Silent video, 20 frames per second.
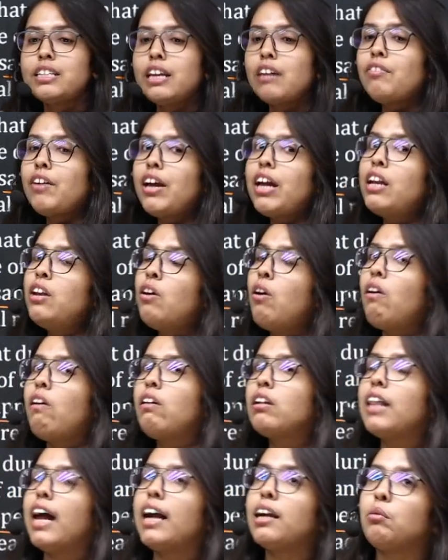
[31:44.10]
we know
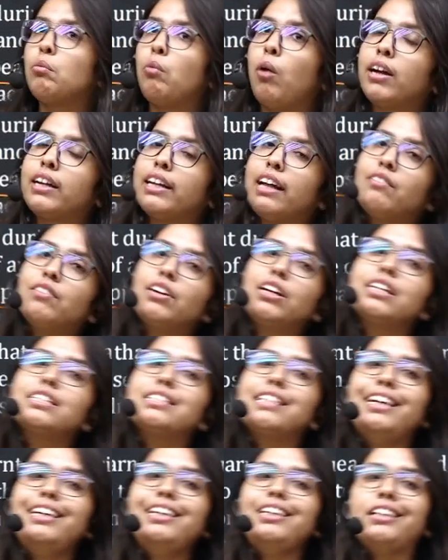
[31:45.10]
that whatever is
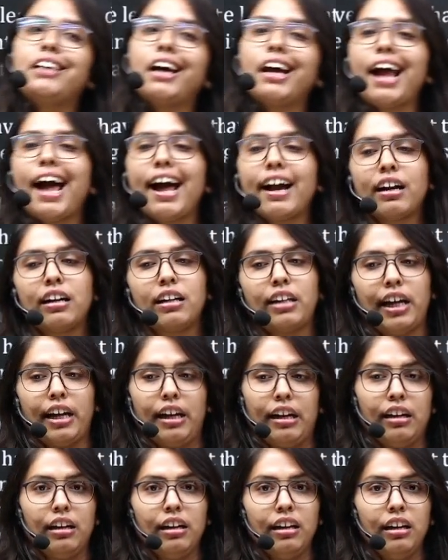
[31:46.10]
interacting,
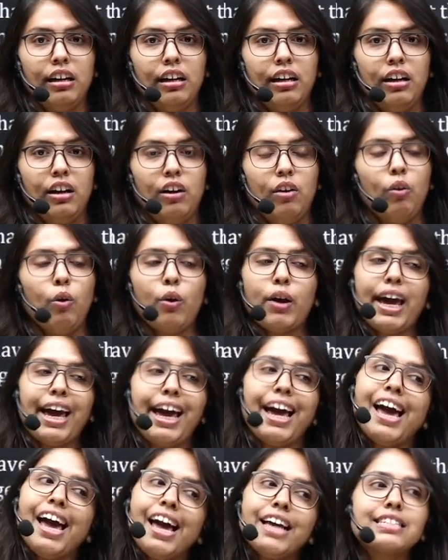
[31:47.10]
okay,
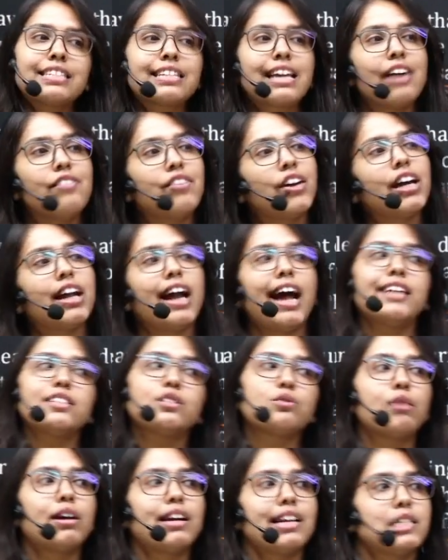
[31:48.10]
is giving rise to a
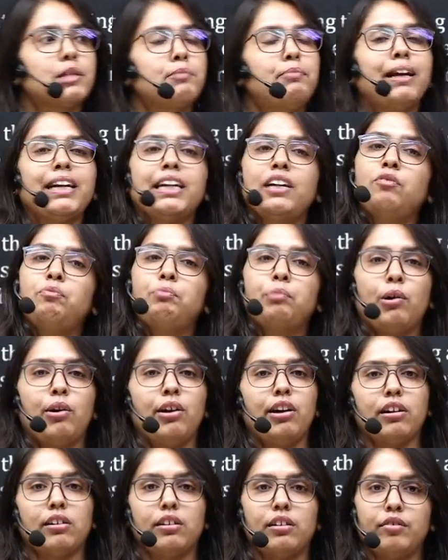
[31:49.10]
respective product.